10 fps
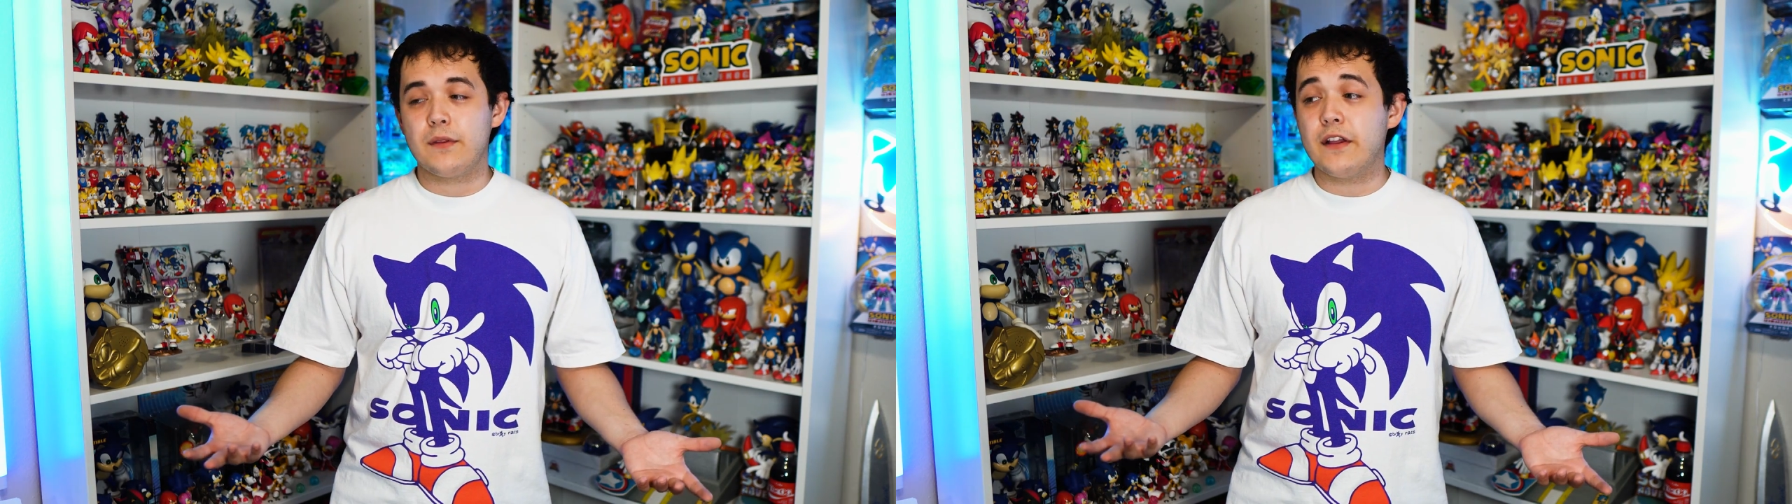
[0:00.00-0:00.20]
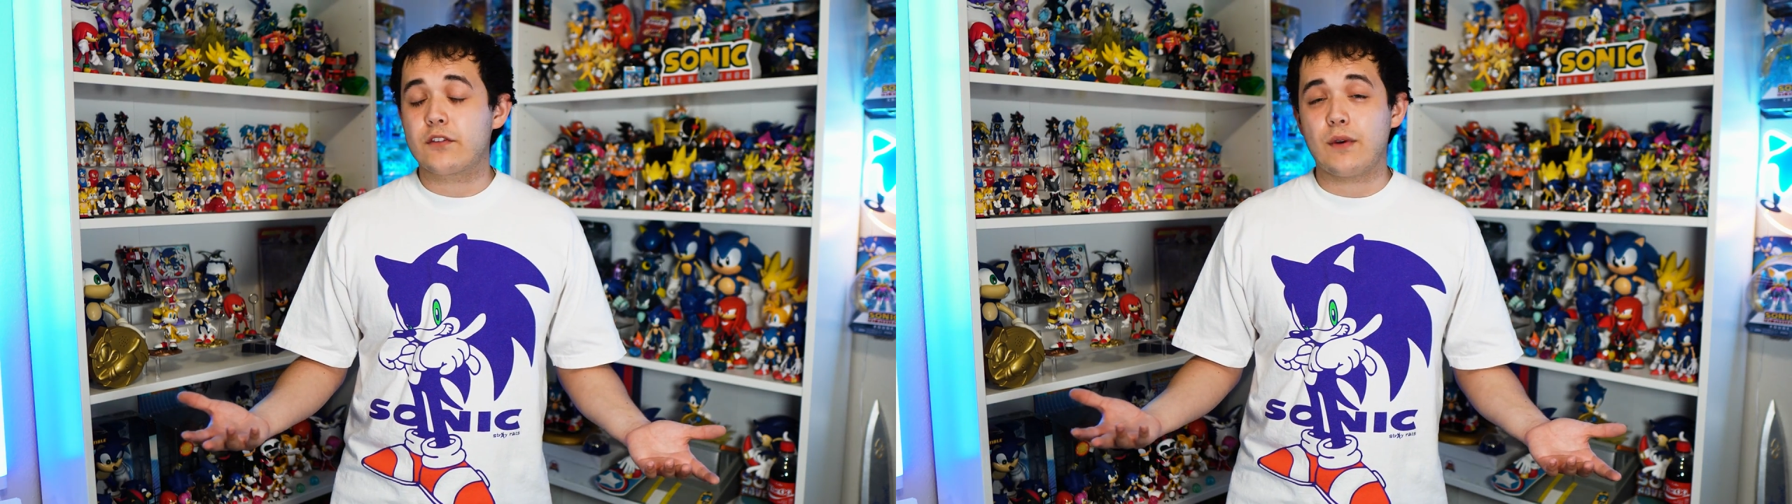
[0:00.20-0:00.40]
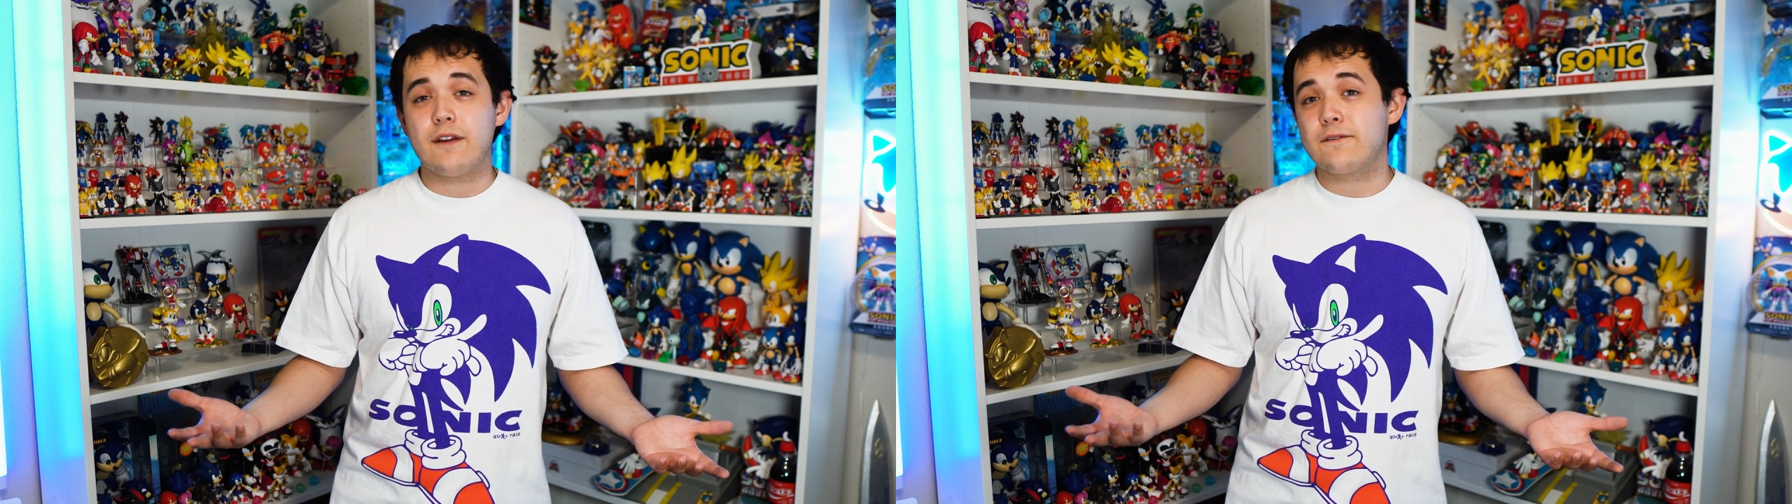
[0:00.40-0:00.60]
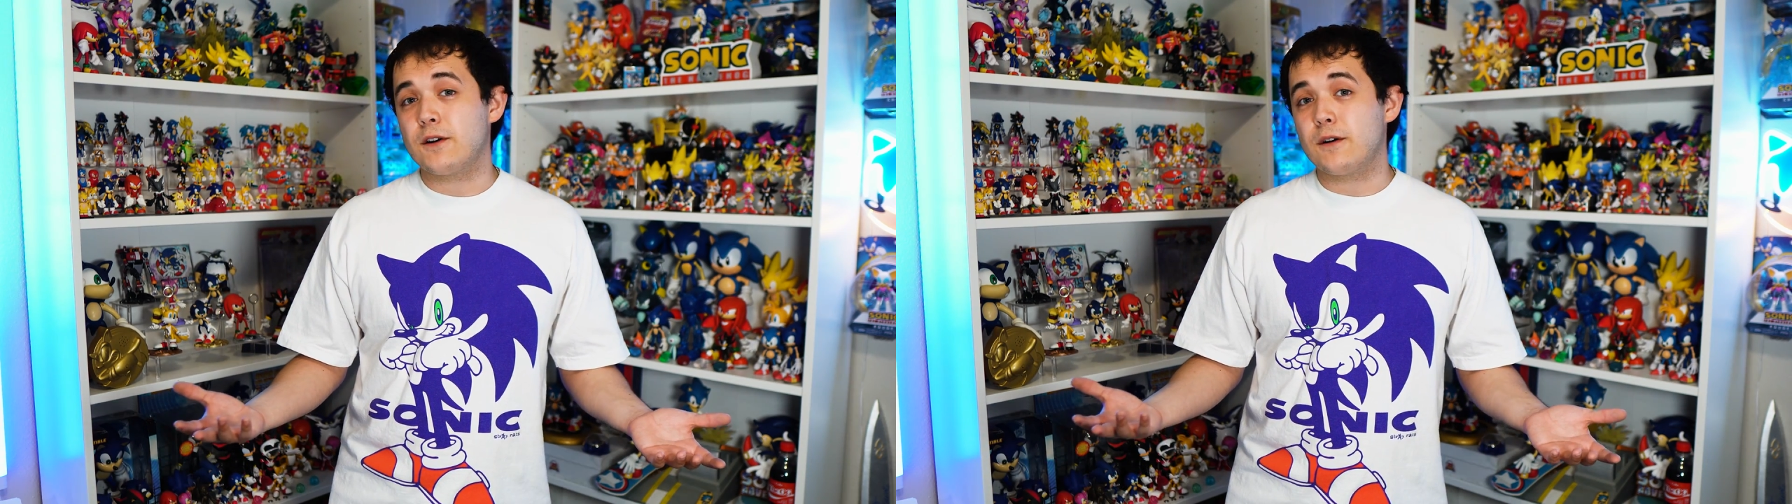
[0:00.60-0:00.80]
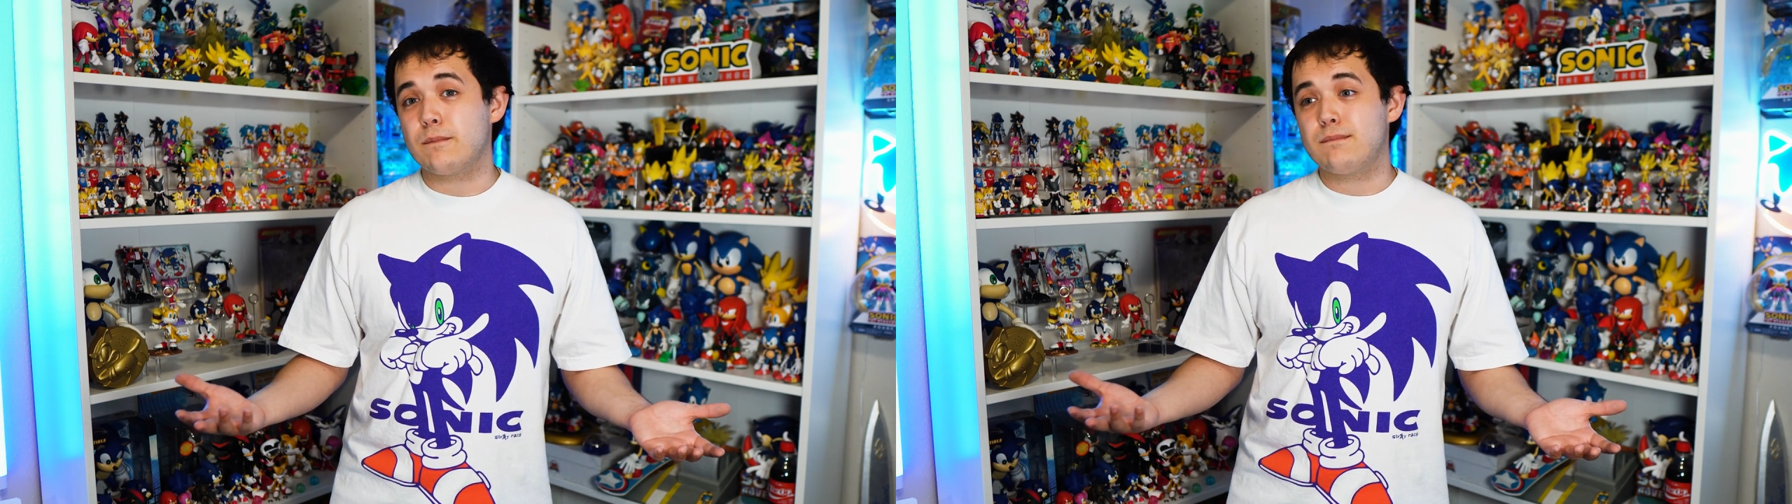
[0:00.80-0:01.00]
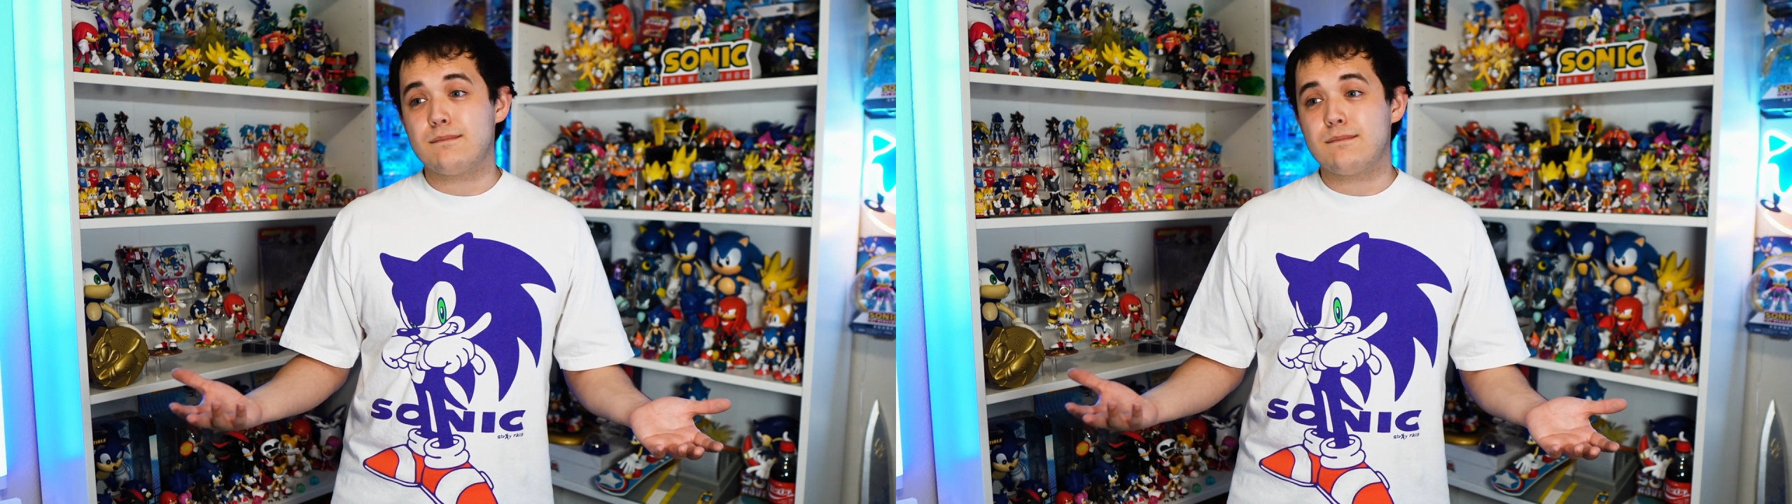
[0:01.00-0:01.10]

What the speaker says: It's great for,